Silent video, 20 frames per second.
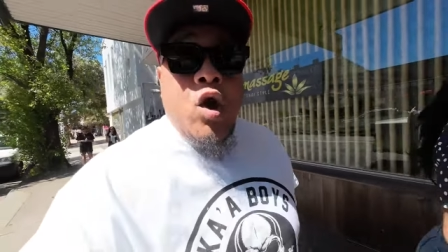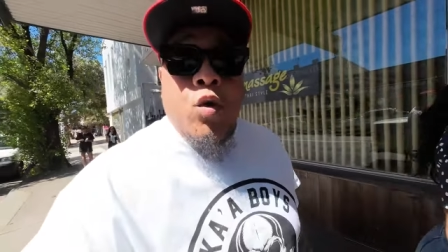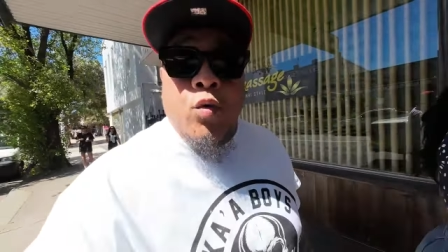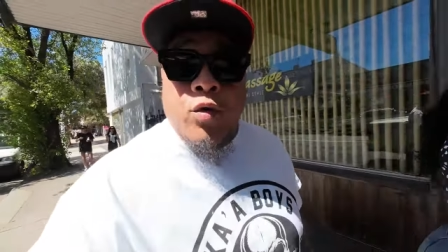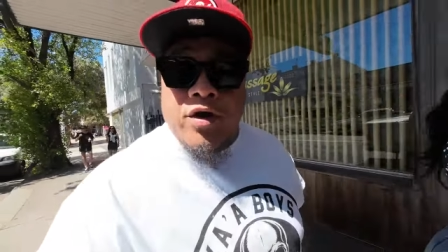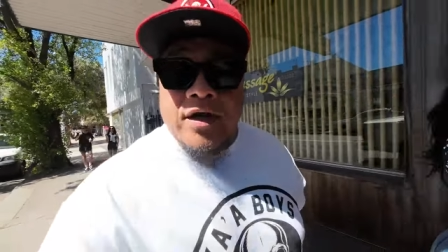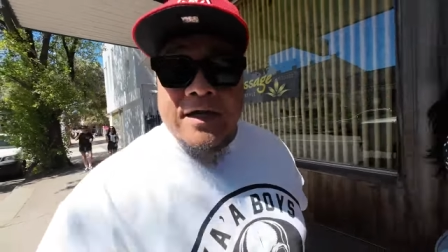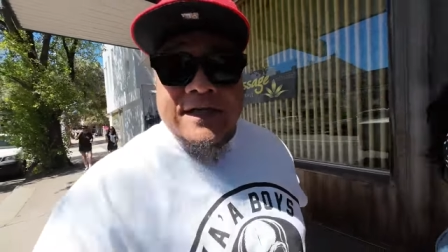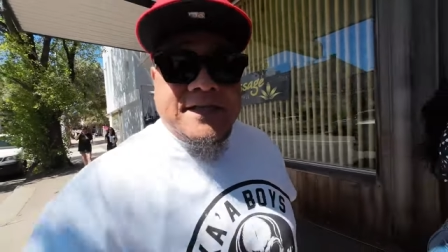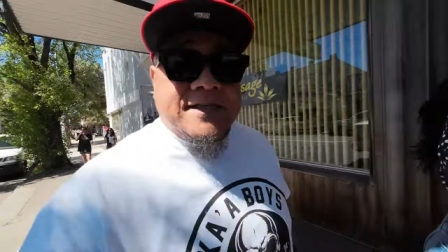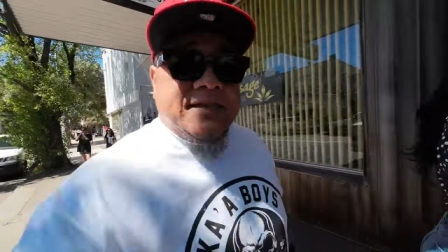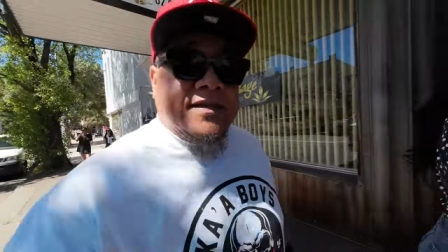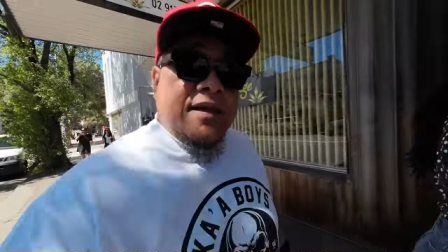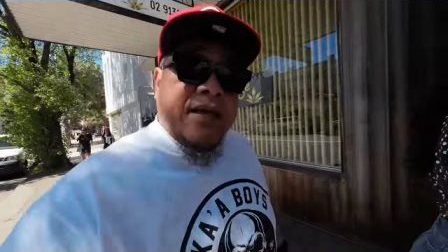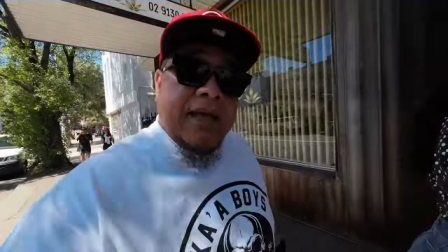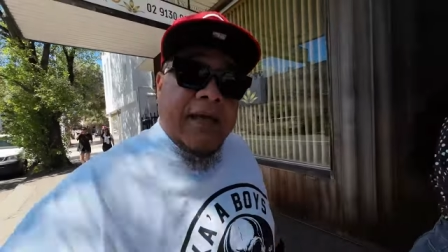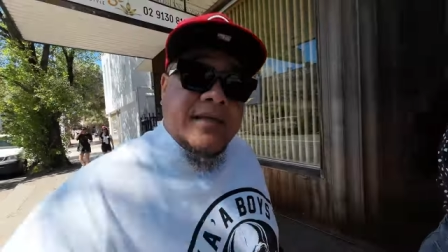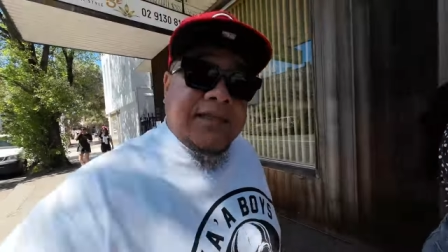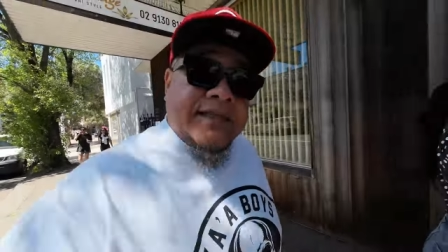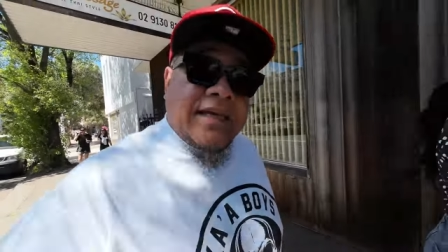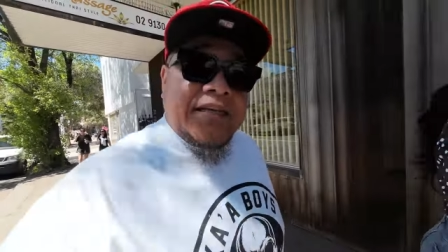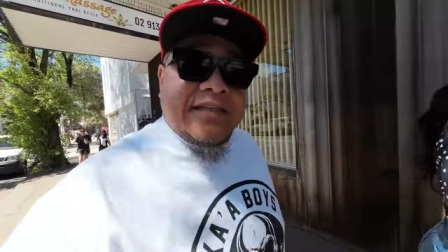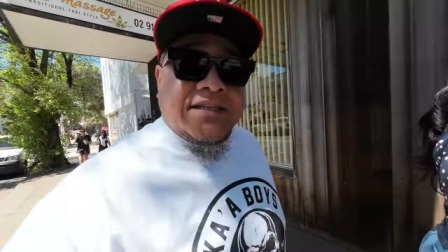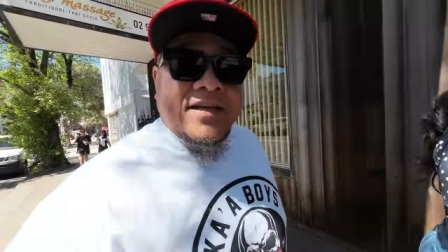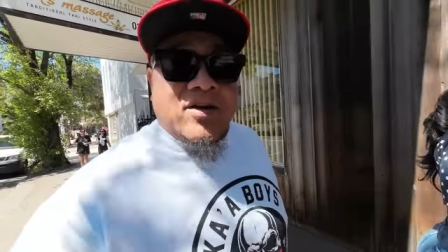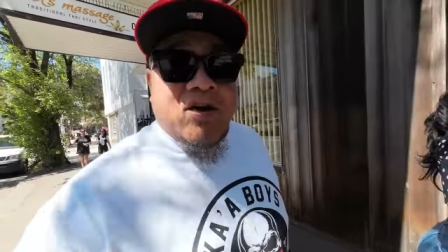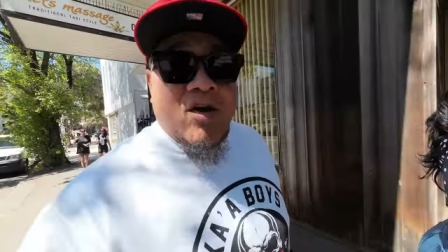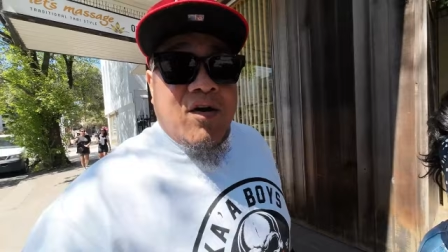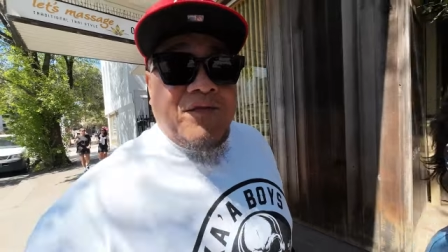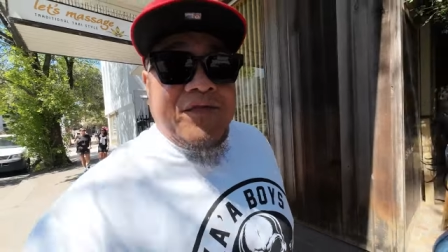We're going to taste
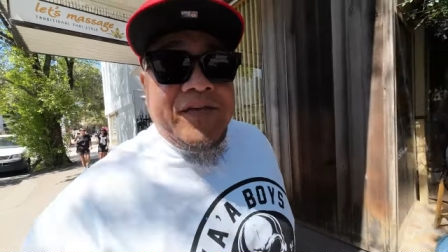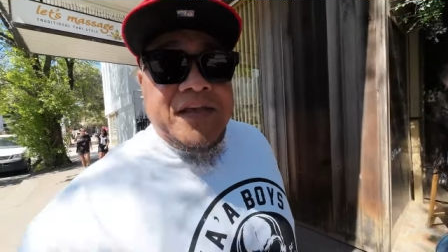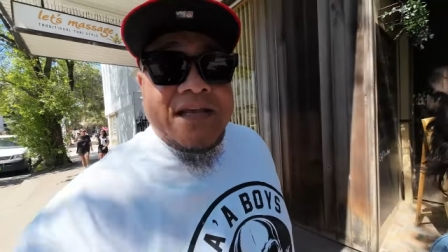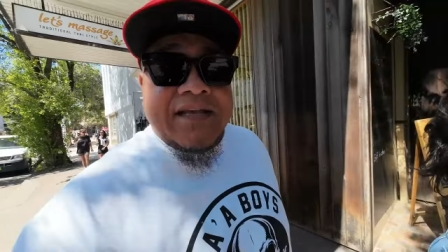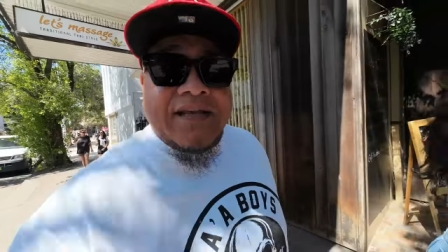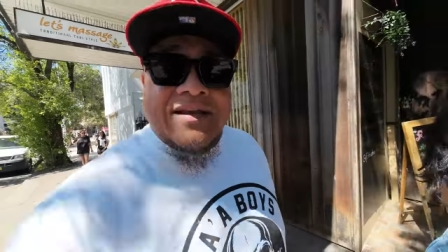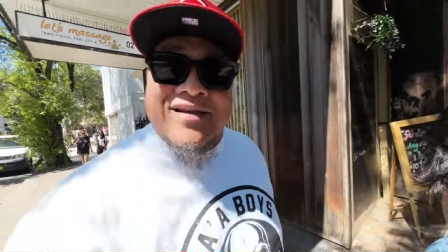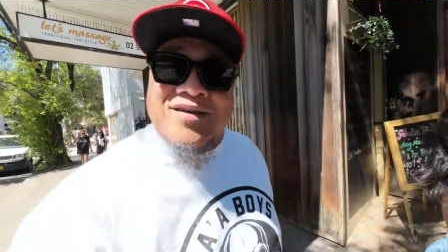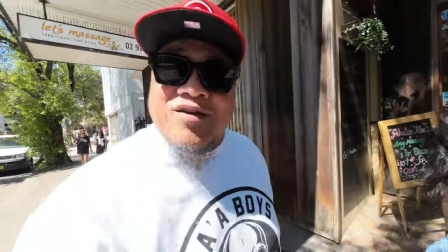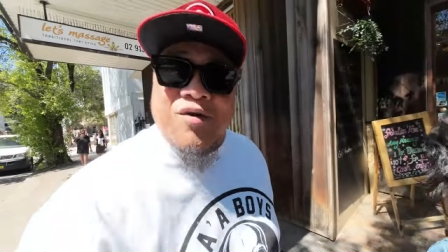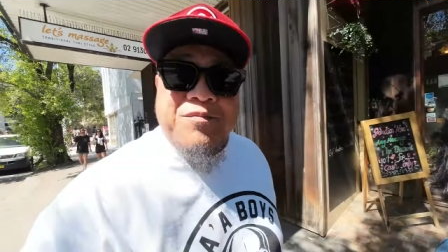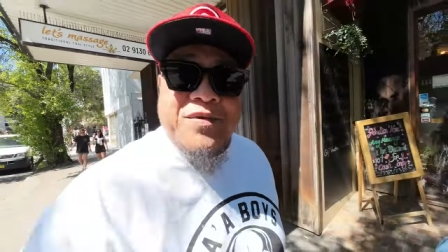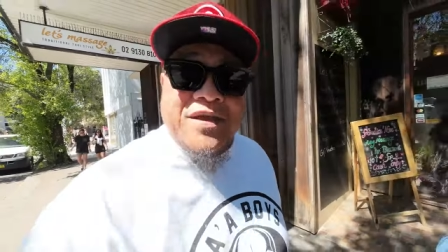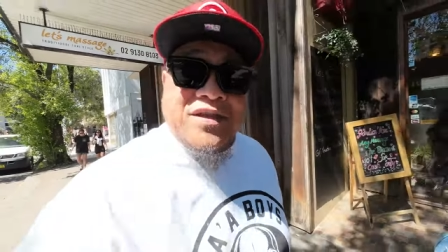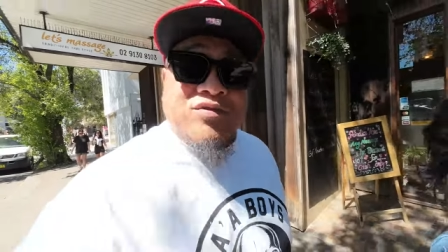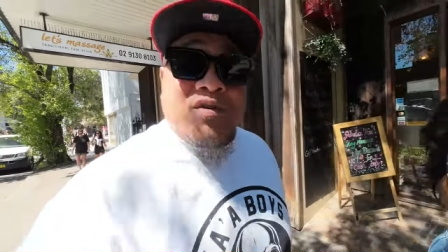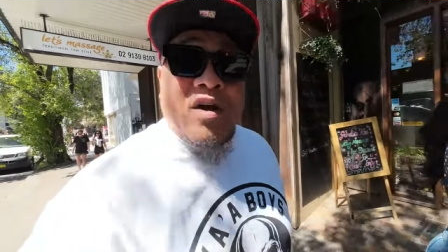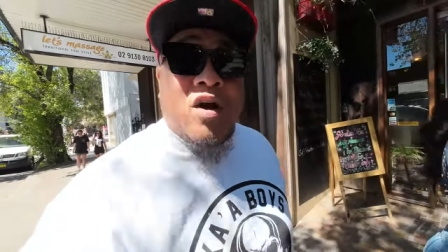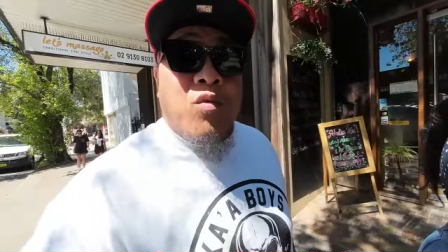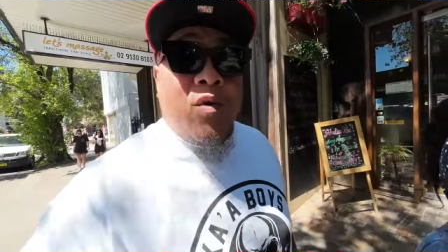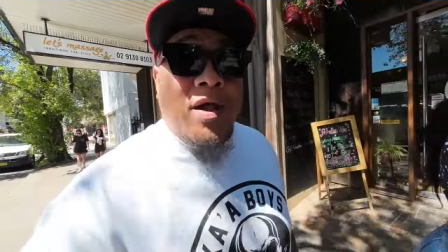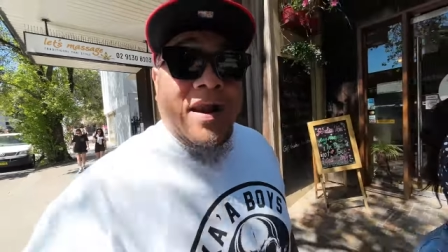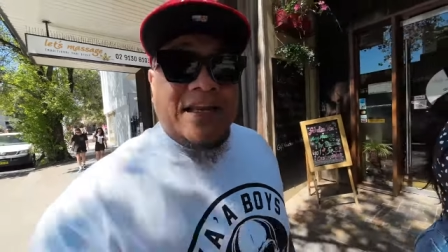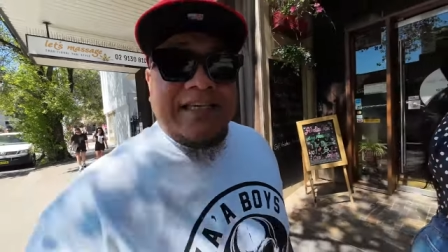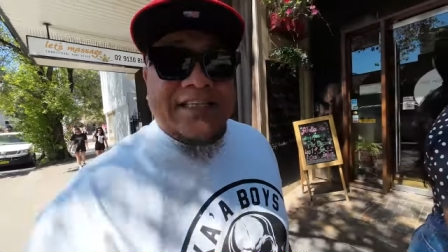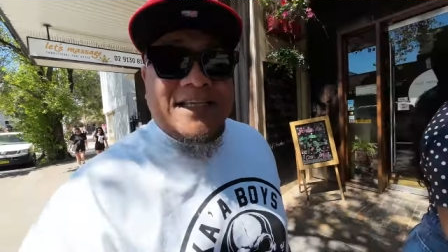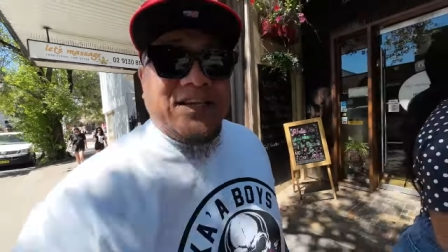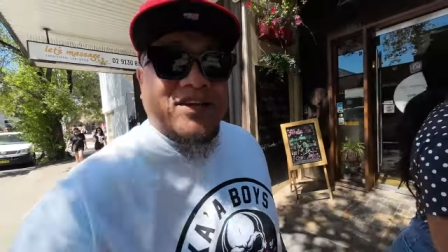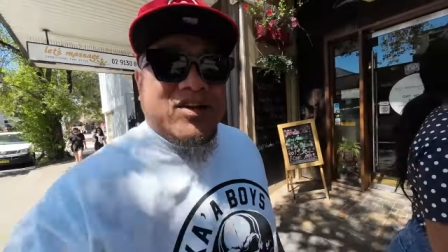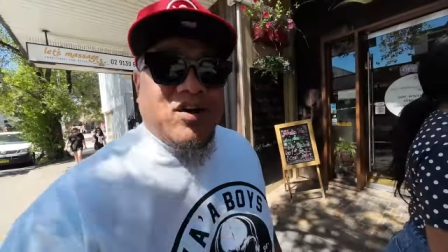the coffee compared to our Wellington